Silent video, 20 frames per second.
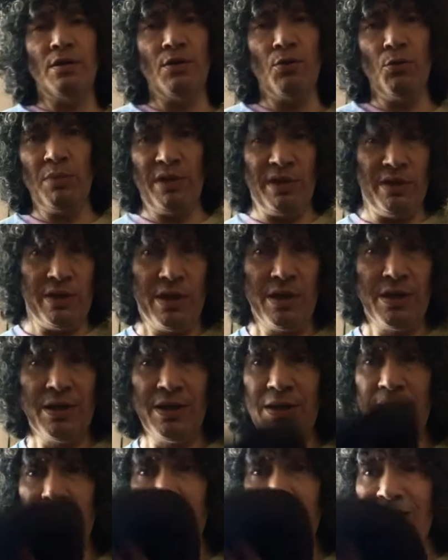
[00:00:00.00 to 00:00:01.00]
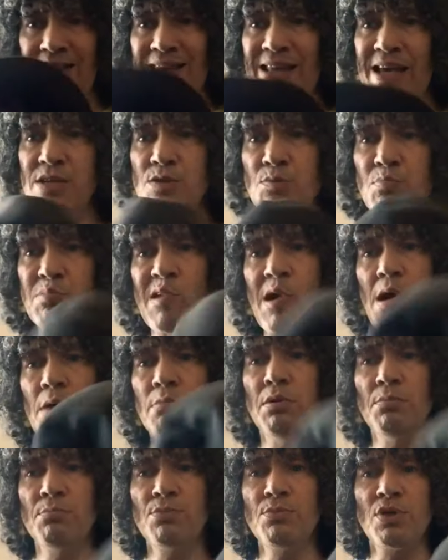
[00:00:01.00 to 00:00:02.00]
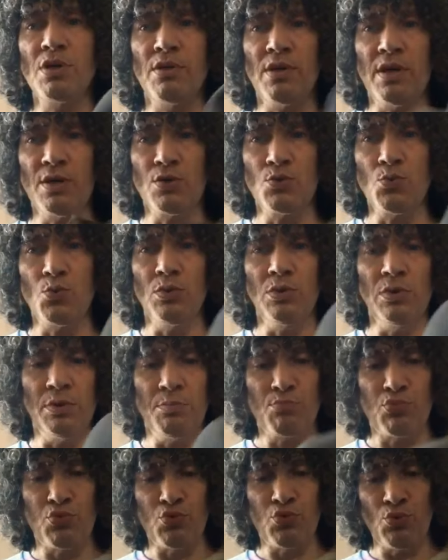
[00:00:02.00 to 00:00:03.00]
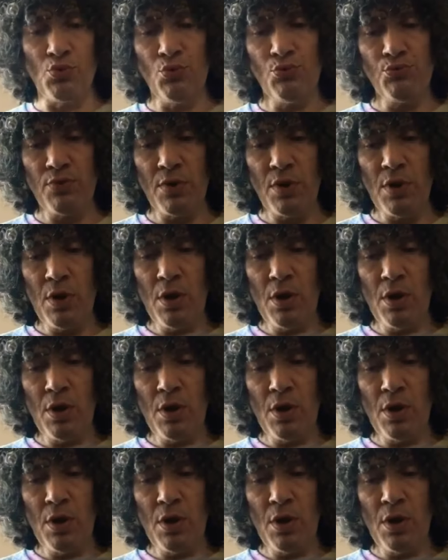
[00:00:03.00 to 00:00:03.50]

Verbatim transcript: there'll be less problems and things will improve.